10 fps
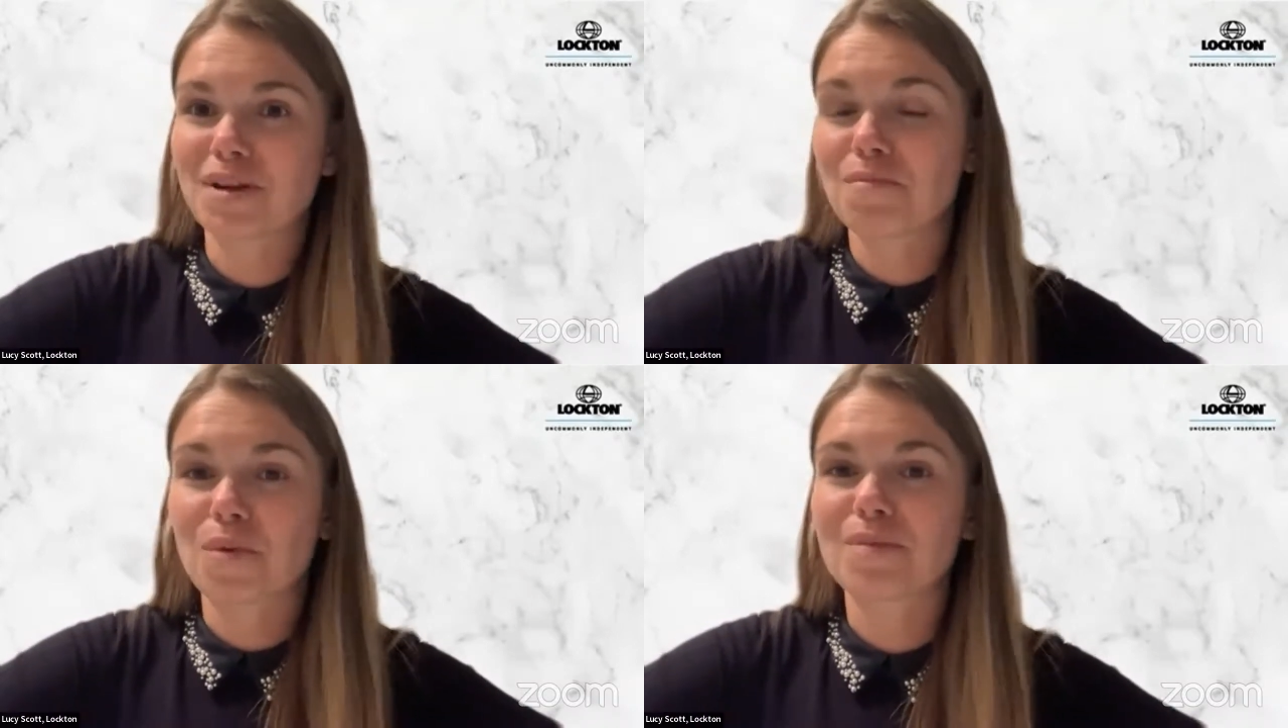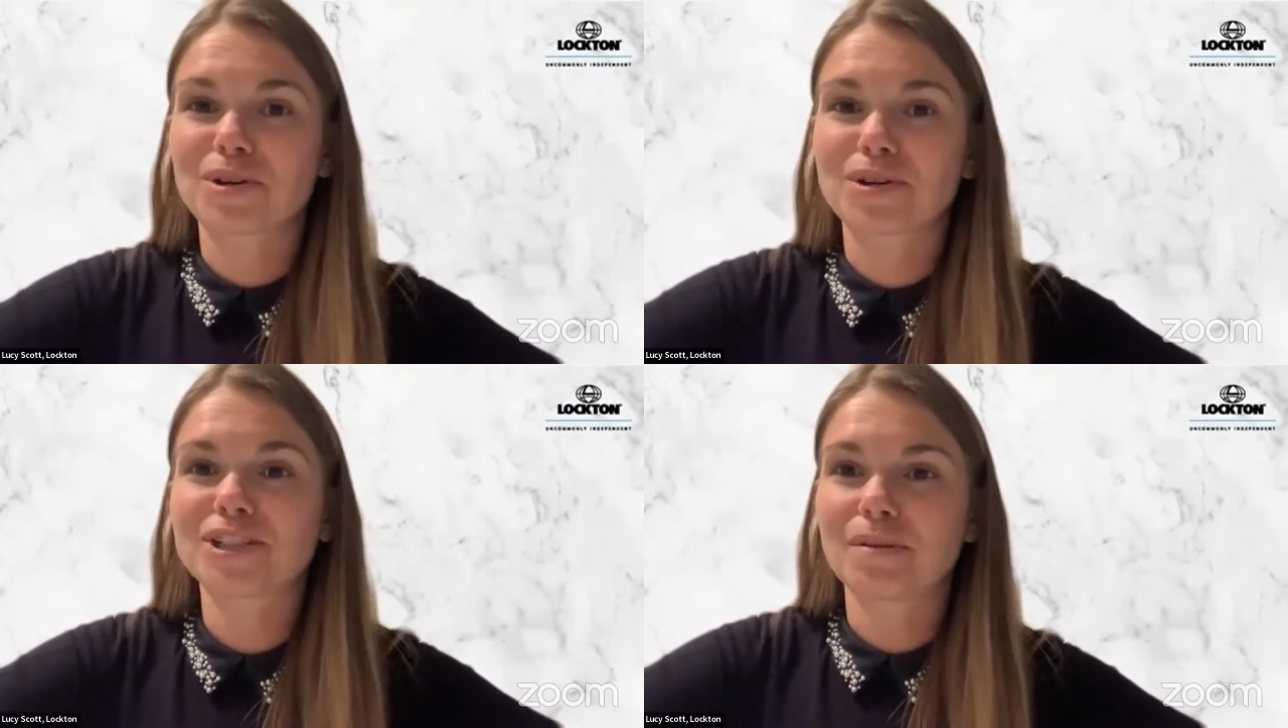we
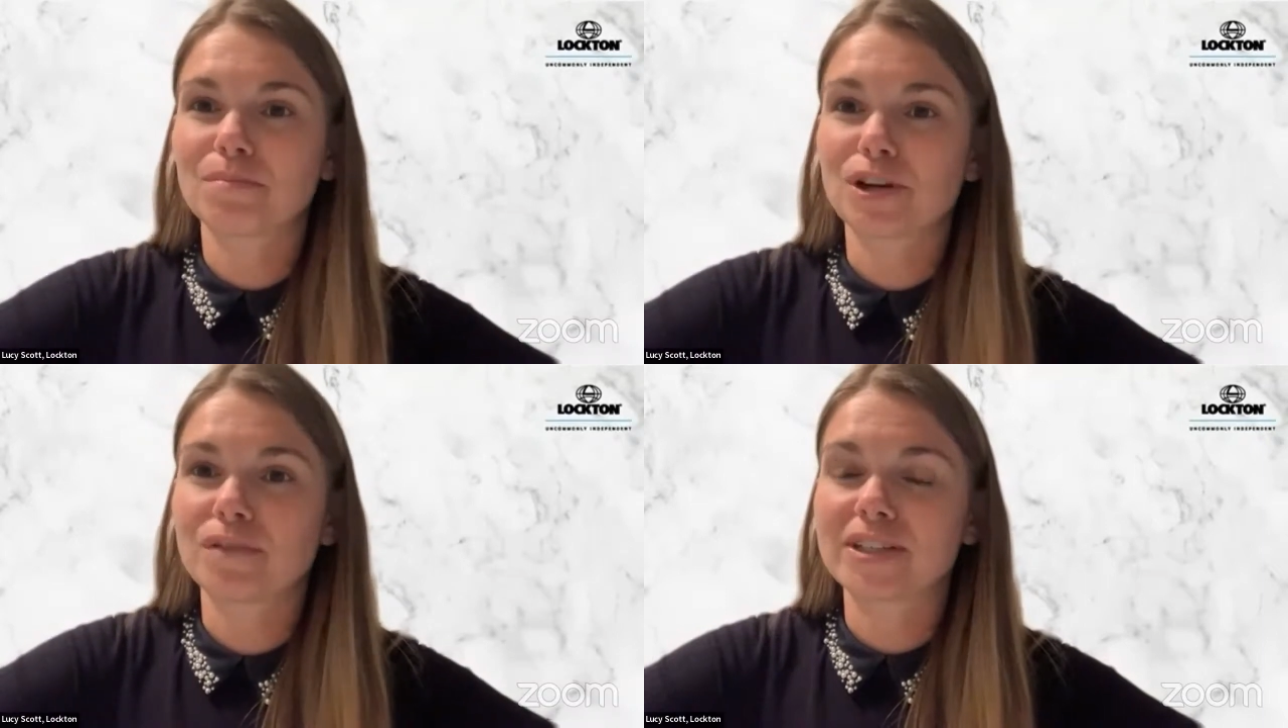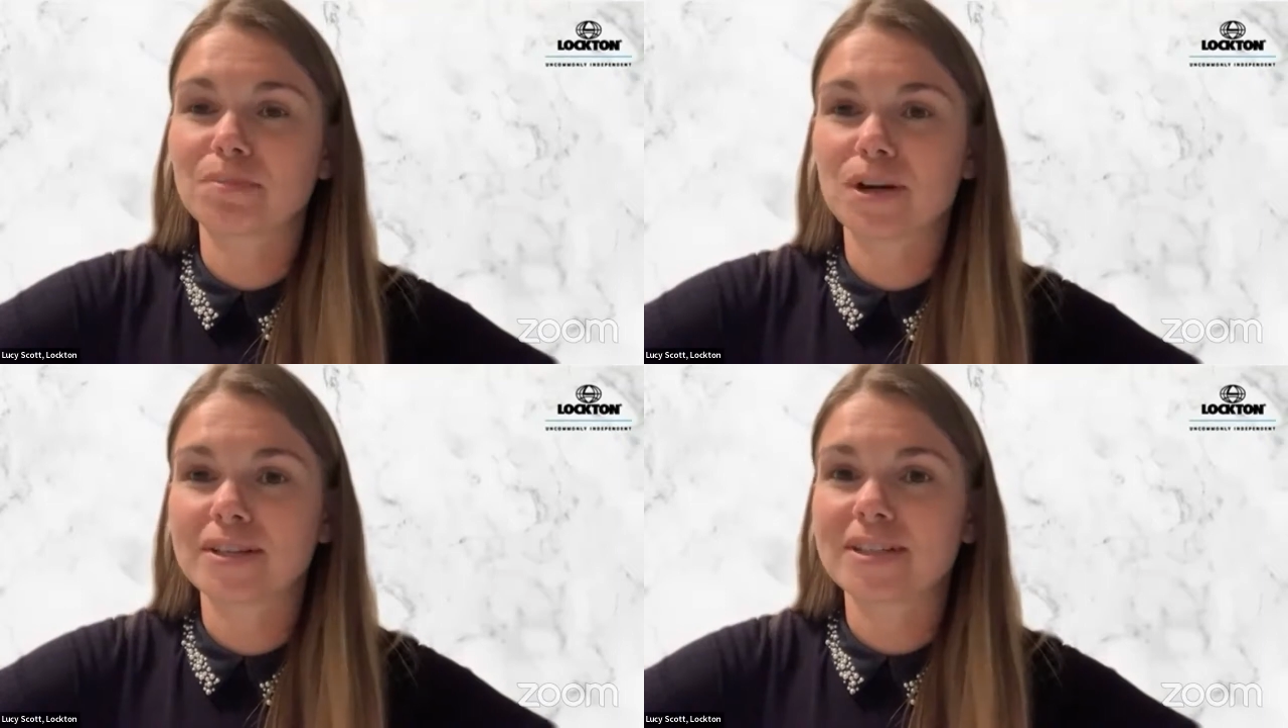want to improve this
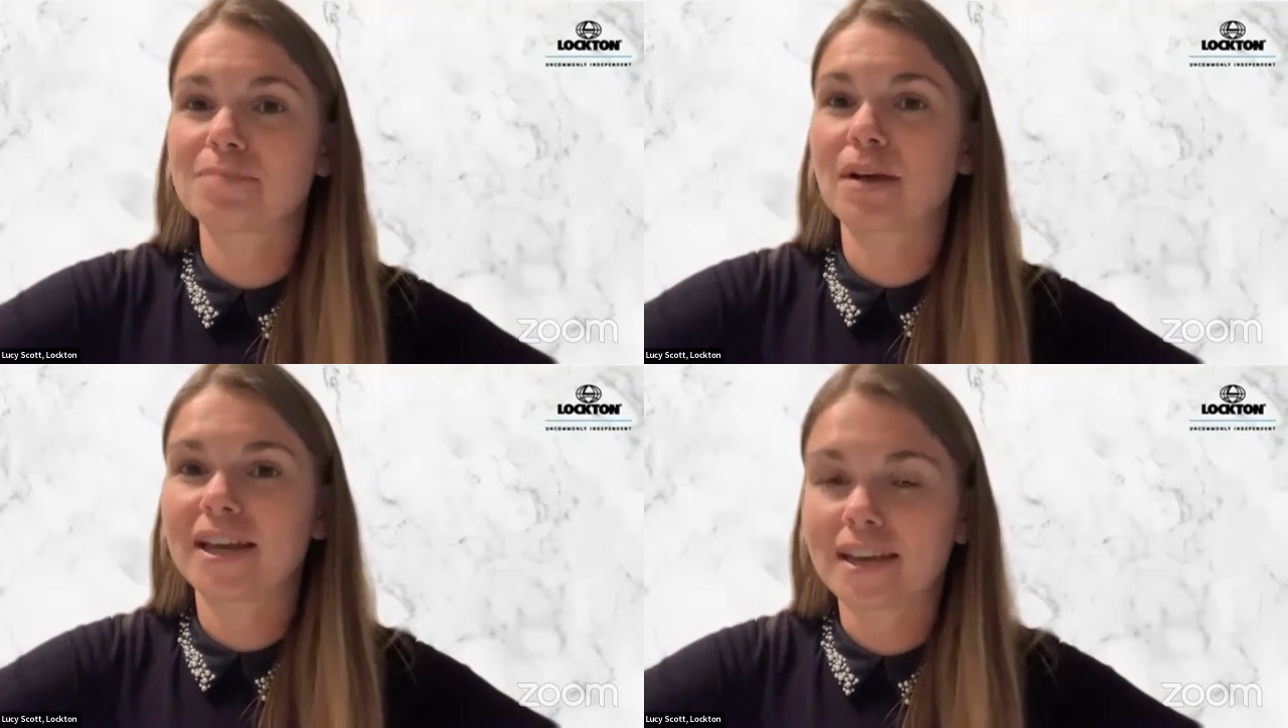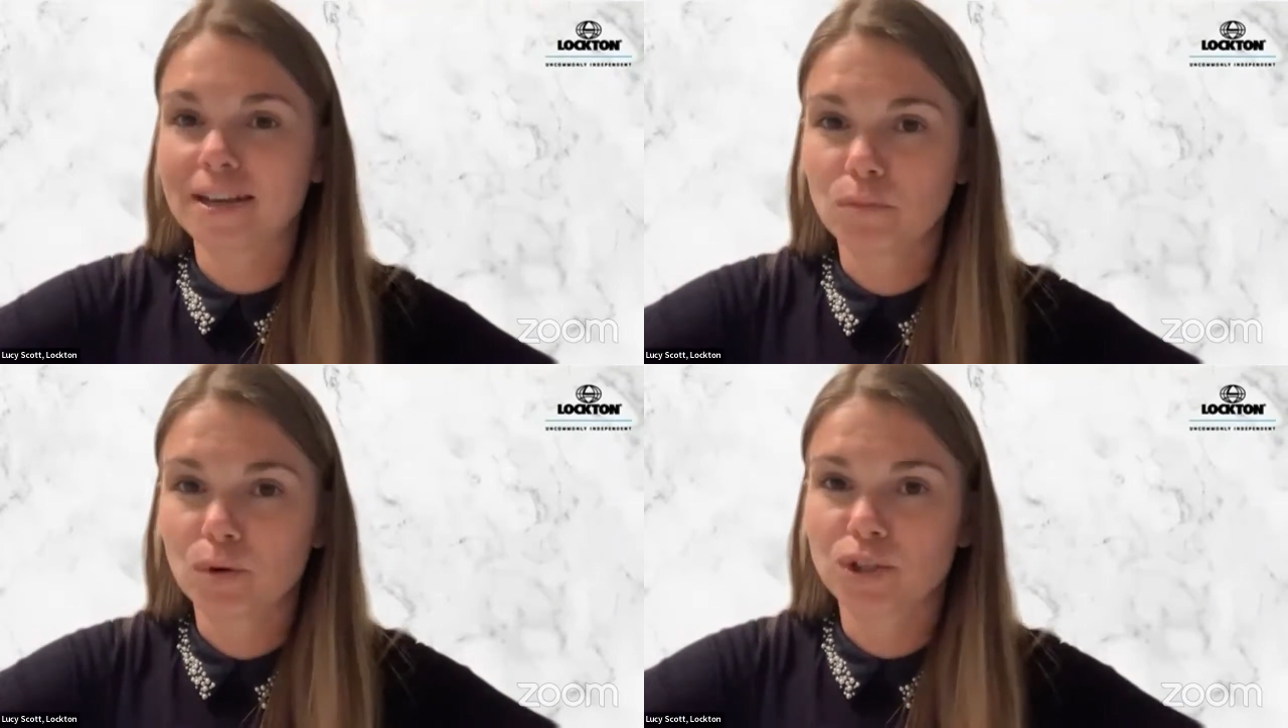process, make
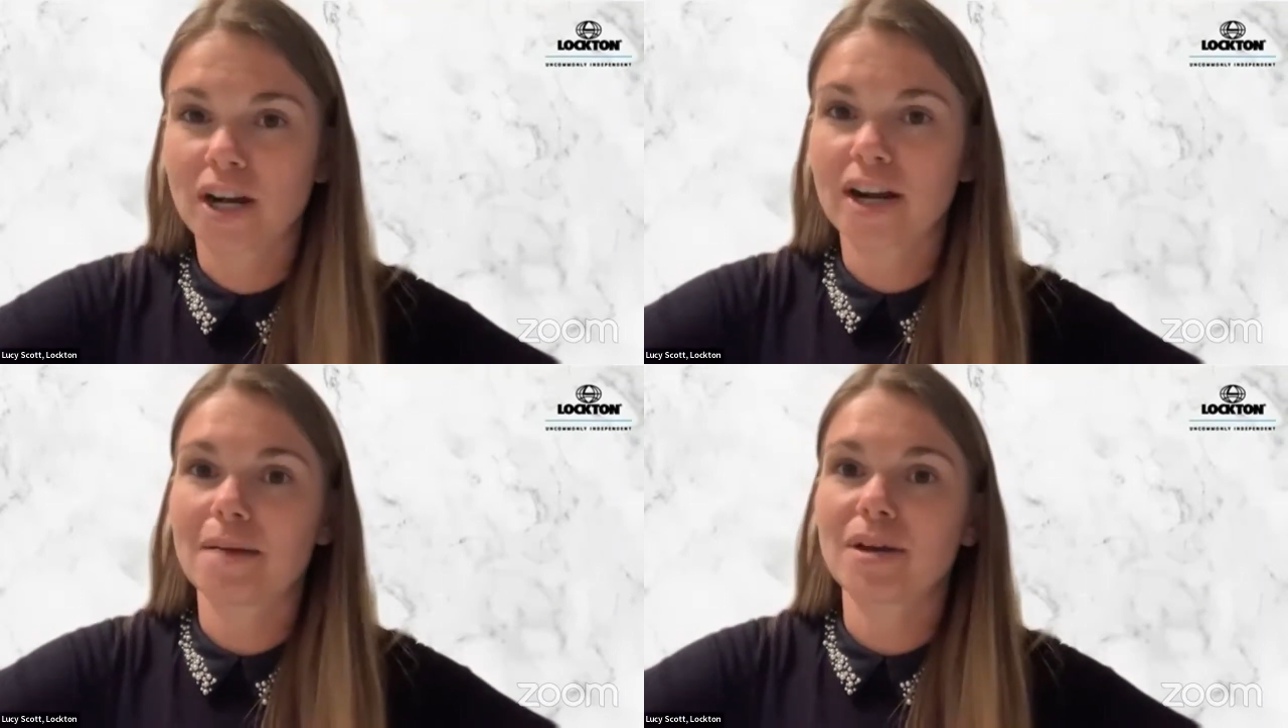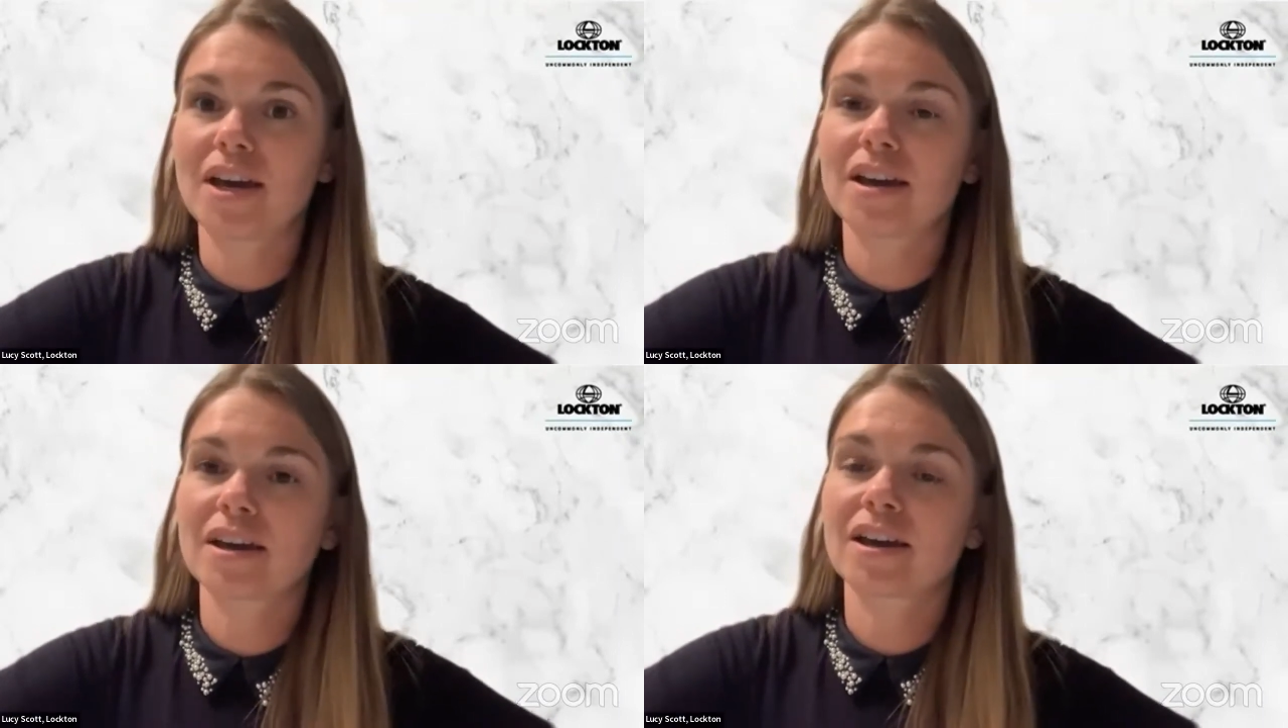it more dynamic.